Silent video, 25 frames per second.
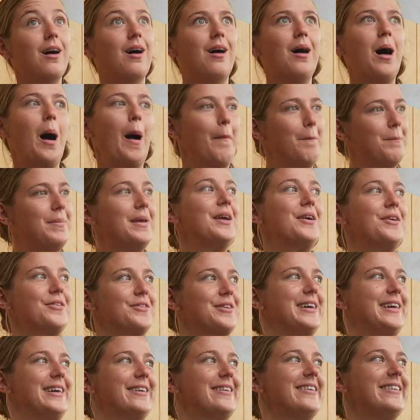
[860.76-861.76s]
not, I'm being
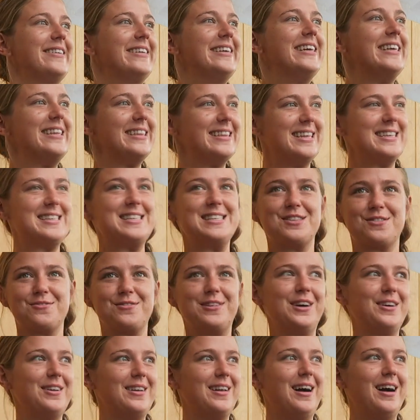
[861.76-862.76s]
real. This is
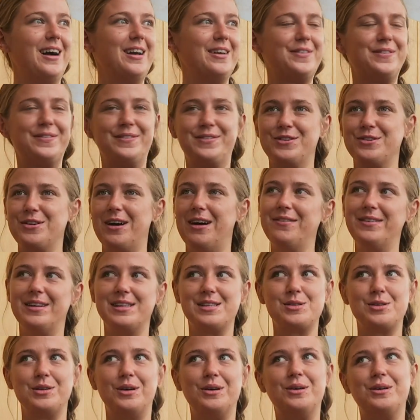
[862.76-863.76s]
real life. Travel
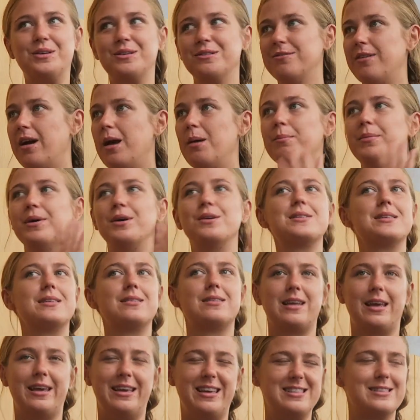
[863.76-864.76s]
is not all rainbows
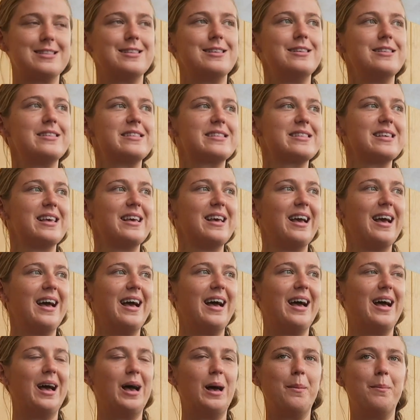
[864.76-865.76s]
and daisies.
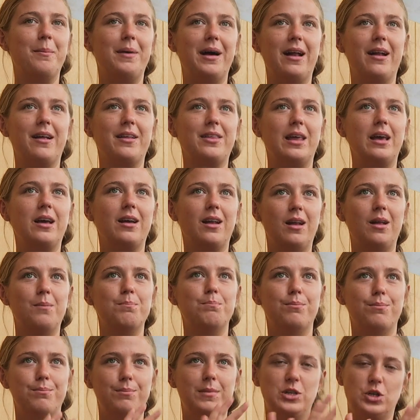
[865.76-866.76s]
And I think a
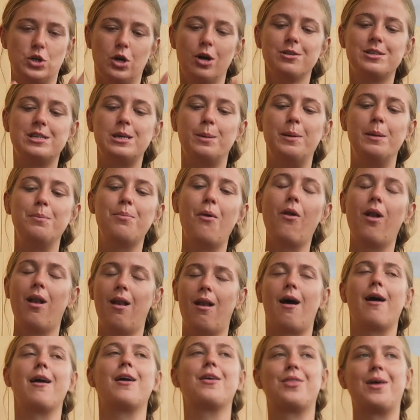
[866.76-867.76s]
majority of people
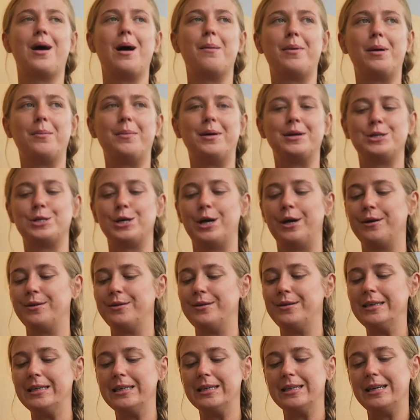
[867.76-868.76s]
like that about my
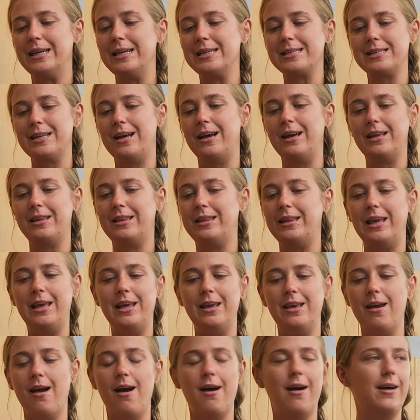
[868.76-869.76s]
channel. It's like
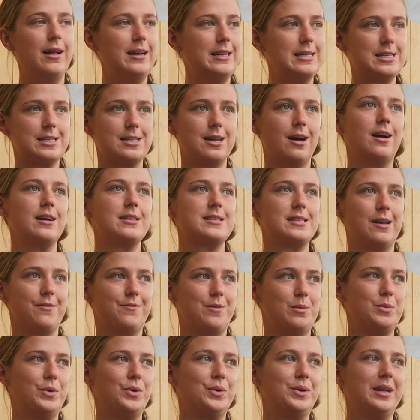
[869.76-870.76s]
the early starts
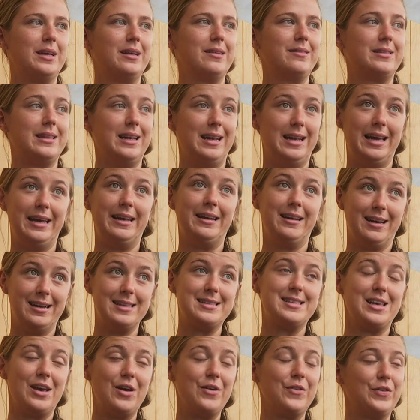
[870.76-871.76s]
every morning, the late
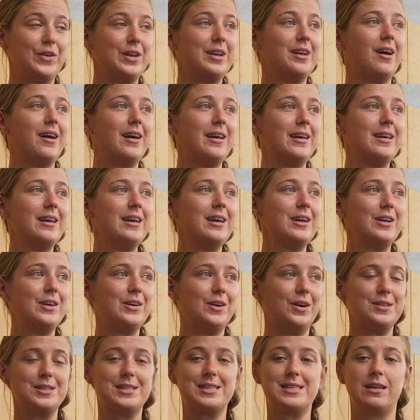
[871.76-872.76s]
nights every night,
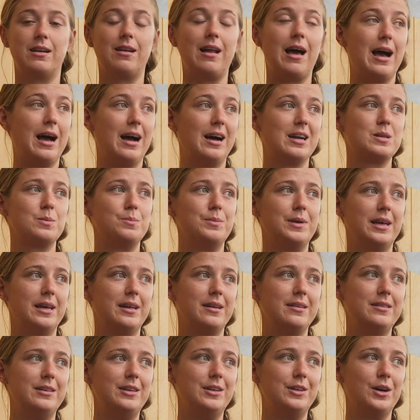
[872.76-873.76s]
constant
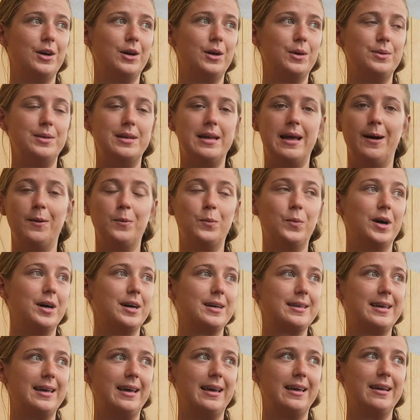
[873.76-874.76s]
admin,
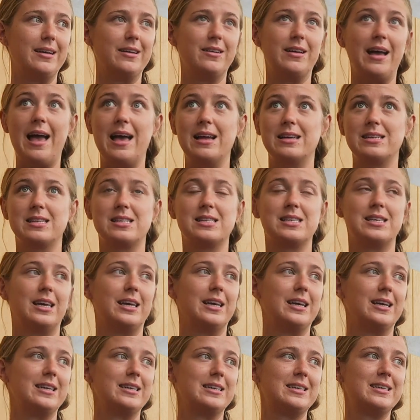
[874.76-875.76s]
networking,
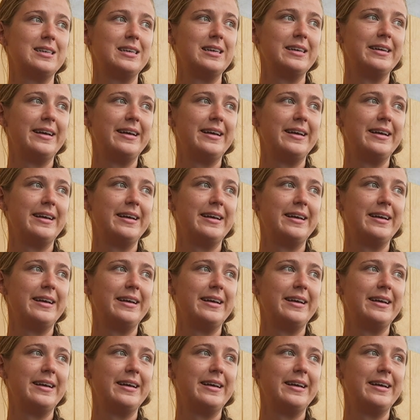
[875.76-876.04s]
editing.